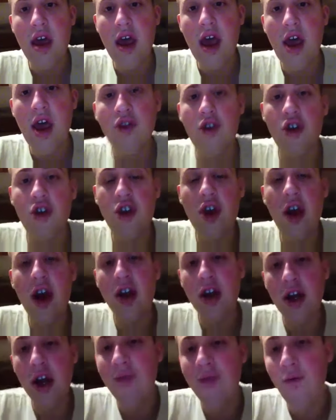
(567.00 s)
and they're
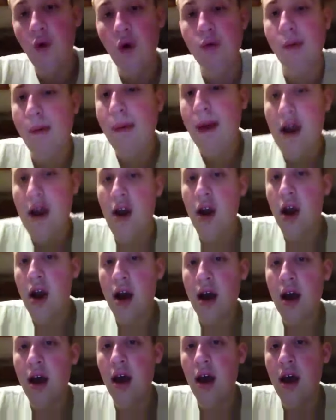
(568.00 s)
trying to conform
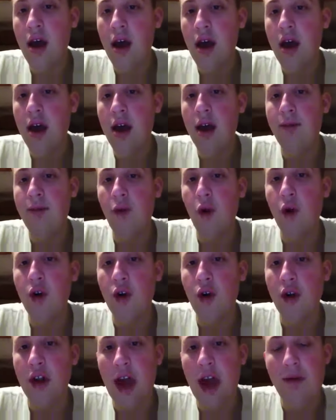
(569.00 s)
America and force
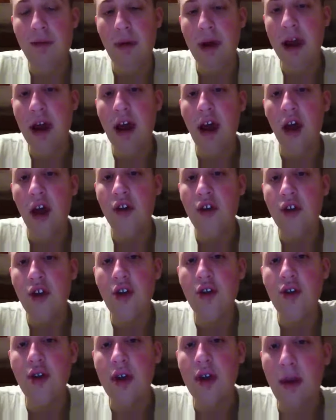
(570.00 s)
on everybody else. So
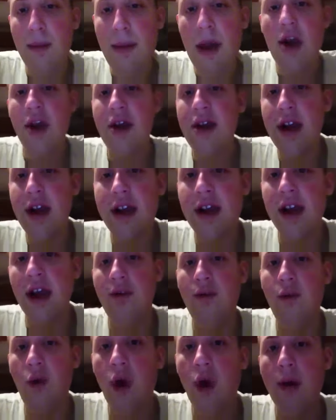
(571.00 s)
America needs to
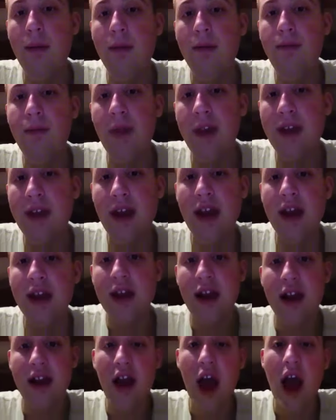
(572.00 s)
conform the
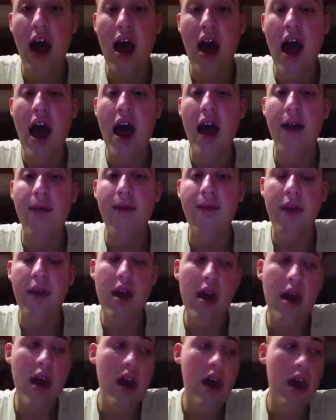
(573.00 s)
citizens. And
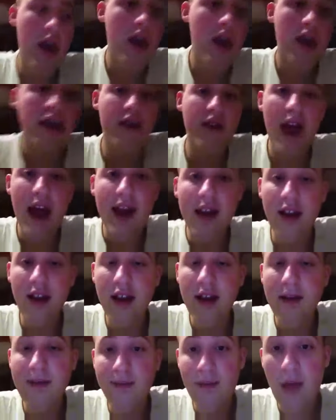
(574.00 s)

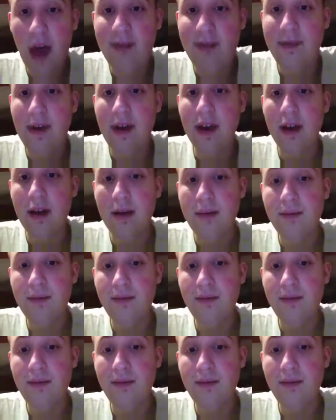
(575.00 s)
lastly, I think